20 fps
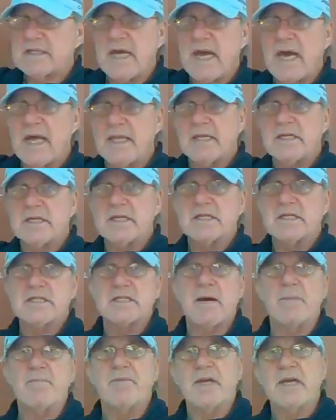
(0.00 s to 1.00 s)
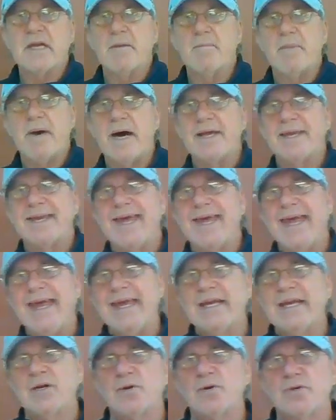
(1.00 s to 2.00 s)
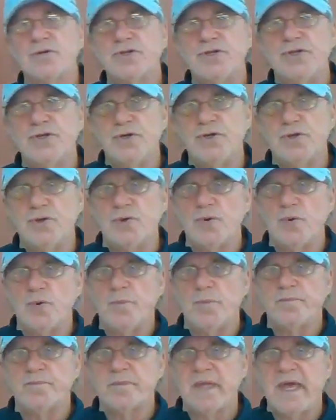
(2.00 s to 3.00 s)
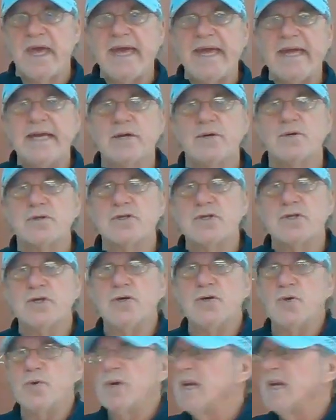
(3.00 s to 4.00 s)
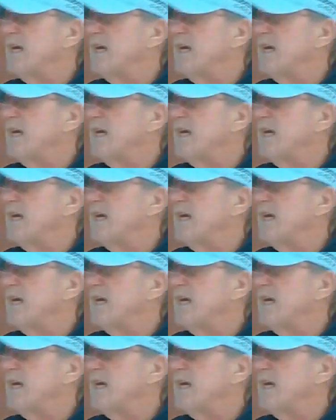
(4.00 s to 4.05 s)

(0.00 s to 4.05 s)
telling us something about angle 2. Angle 2